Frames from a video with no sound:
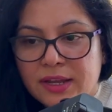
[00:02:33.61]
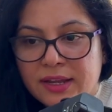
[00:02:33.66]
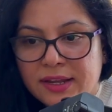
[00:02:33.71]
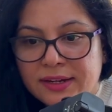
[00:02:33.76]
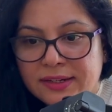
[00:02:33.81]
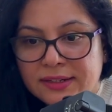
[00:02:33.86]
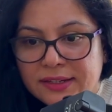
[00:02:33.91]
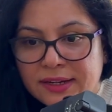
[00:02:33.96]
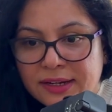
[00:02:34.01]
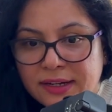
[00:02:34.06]

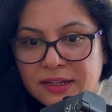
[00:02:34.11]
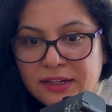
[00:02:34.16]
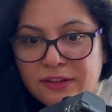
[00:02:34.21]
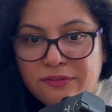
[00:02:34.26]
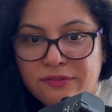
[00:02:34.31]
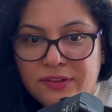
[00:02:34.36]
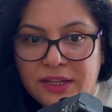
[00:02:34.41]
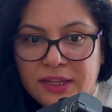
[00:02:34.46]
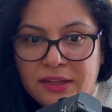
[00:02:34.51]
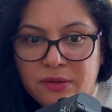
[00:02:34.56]

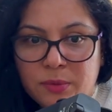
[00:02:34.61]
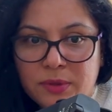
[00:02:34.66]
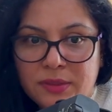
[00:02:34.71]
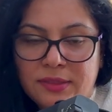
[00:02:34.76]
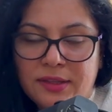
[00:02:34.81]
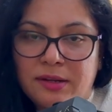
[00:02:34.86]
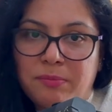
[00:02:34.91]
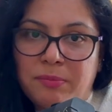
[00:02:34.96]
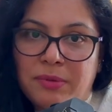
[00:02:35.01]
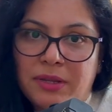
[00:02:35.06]
identifying with
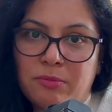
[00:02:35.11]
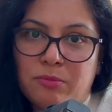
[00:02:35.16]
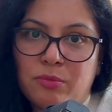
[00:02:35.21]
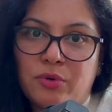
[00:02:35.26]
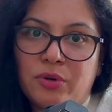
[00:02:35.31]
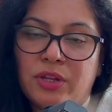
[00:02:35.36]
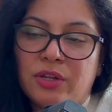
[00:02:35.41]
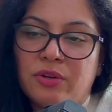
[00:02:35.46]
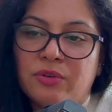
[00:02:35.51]
that pain body,